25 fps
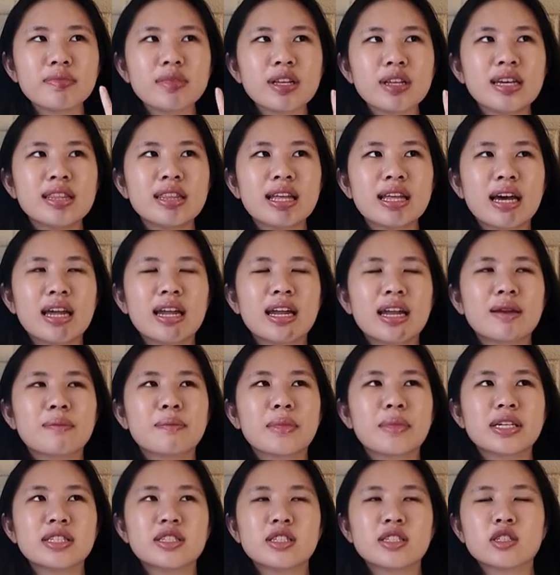that
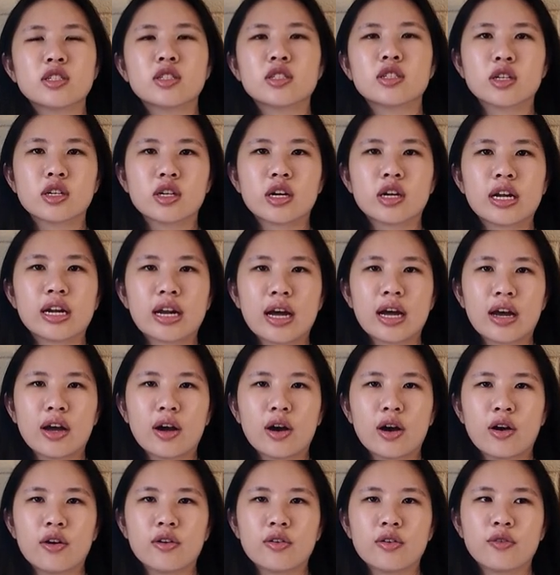my sister and I
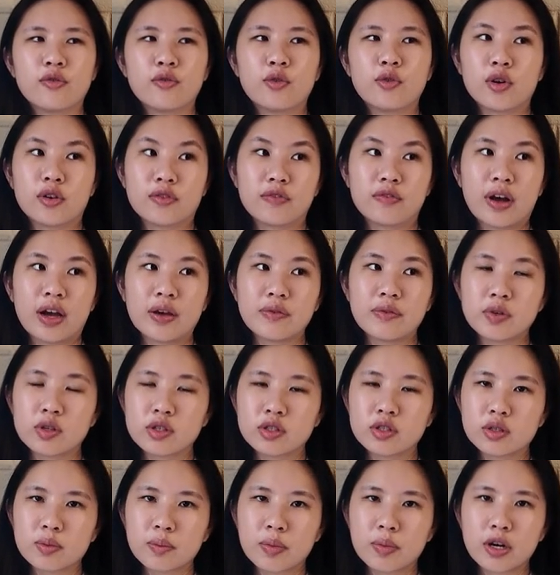are four or five
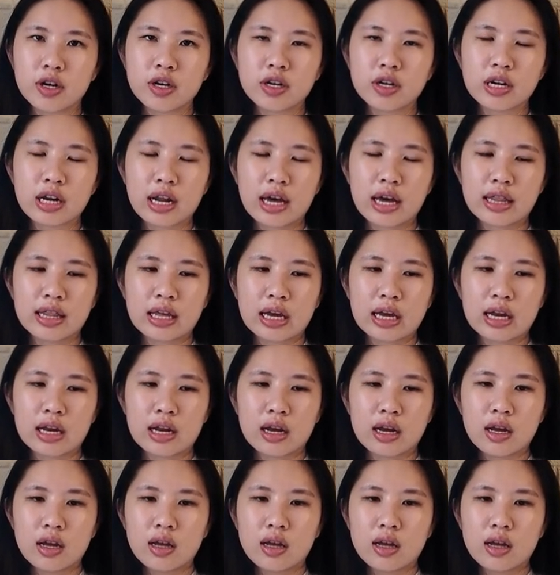years apart, and then